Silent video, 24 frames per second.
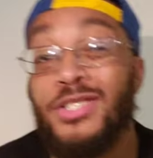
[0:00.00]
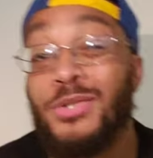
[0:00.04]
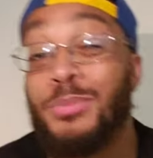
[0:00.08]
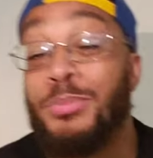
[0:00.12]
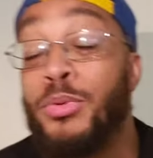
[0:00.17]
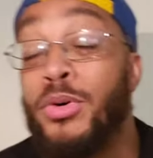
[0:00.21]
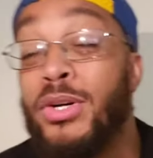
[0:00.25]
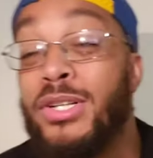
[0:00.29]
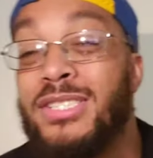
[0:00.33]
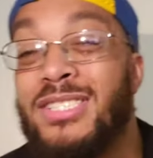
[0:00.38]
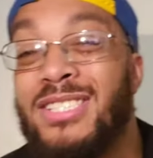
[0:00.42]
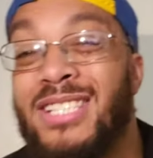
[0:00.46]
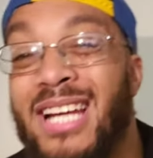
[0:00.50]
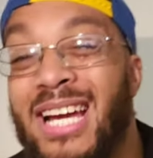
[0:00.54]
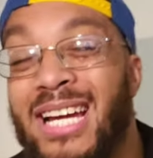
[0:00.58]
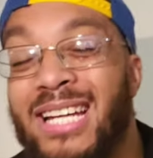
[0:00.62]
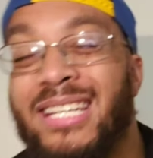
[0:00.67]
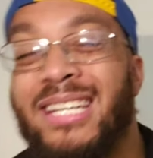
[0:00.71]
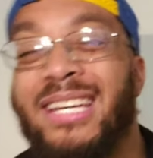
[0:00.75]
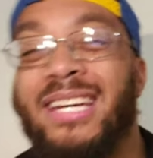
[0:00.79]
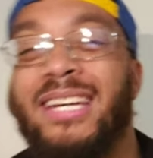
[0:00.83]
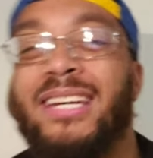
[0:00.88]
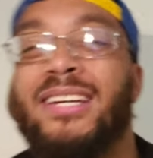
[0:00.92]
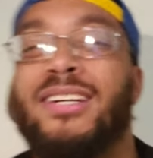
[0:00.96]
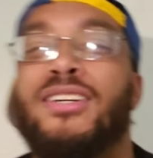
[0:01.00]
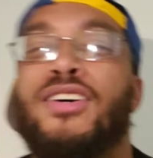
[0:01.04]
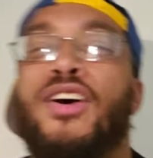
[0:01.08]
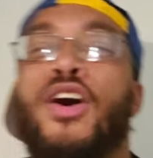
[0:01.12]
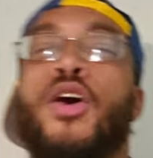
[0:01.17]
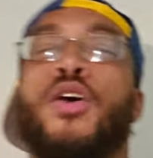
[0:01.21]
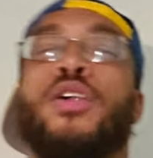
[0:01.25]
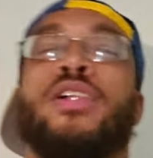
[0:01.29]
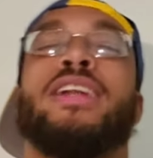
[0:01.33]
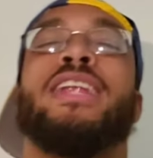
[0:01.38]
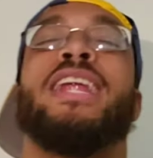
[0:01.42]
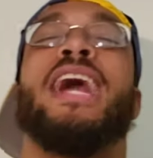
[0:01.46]
It's your boy Snack King
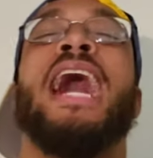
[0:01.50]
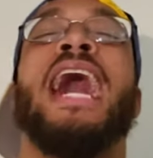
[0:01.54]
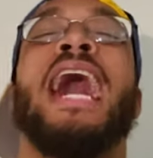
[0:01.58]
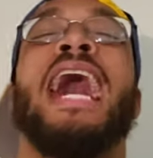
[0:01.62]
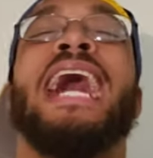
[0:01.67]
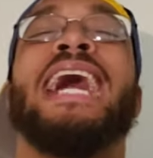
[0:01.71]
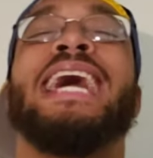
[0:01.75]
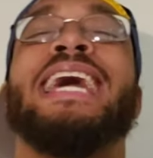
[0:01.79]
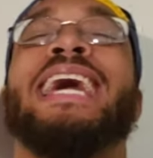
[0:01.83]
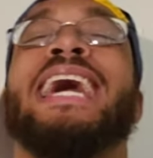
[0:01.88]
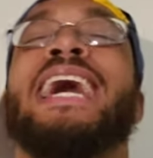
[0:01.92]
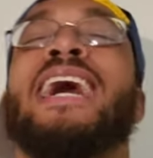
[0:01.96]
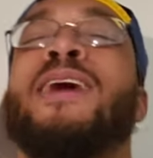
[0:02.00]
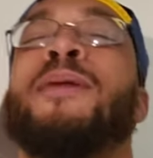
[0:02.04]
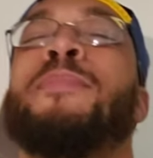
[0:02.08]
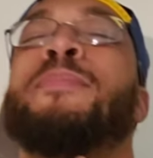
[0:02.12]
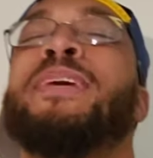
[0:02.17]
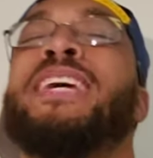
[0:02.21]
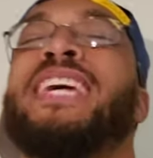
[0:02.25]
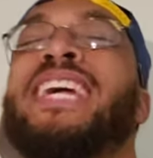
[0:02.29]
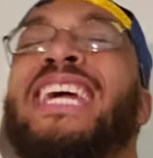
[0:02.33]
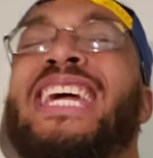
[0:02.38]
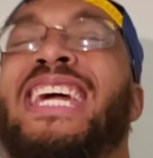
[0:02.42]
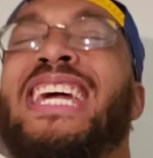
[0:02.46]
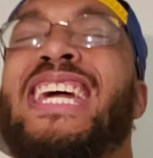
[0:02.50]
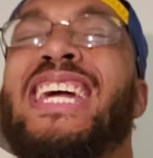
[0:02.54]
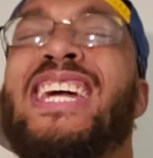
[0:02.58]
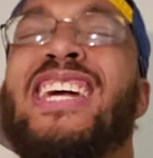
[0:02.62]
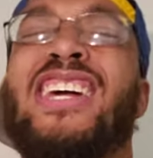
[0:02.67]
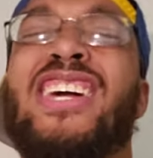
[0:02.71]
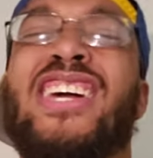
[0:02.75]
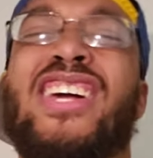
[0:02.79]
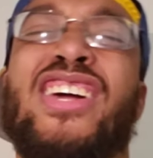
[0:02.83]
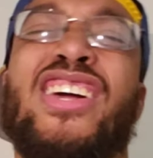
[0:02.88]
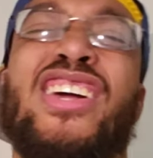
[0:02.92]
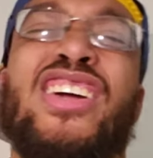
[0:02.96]
Cole, and I am
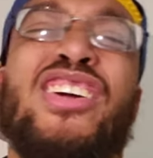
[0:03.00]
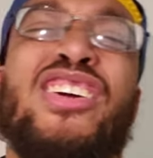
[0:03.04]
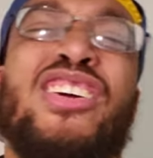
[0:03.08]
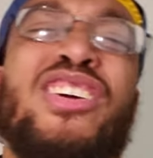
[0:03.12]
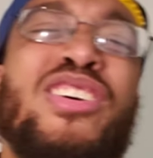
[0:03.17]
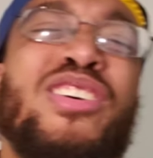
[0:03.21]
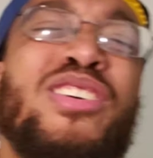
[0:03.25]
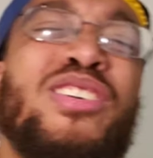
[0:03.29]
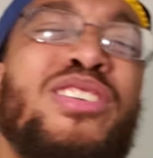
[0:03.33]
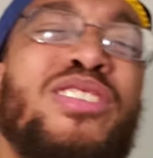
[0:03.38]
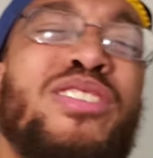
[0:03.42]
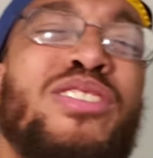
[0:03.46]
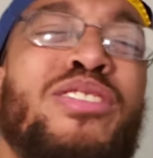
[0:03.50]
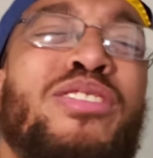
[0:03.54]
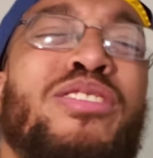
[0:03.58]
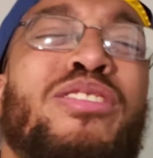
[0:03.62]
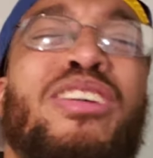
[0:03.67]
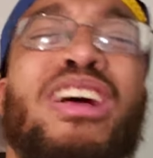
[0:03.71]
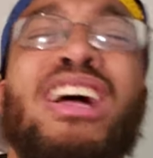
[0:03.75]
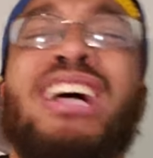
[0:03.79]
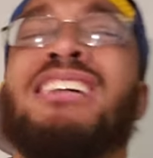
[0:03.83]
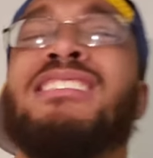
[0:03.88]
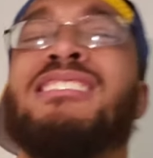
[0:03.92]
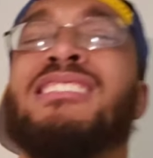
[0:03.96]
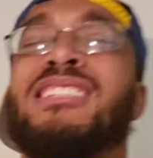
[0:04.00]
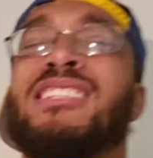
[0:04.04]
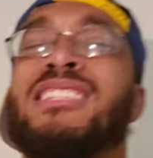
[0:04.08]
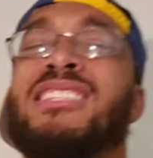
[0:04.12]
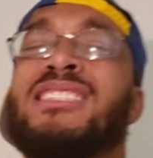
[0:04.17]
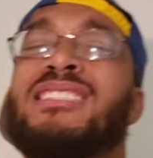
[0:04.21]
here.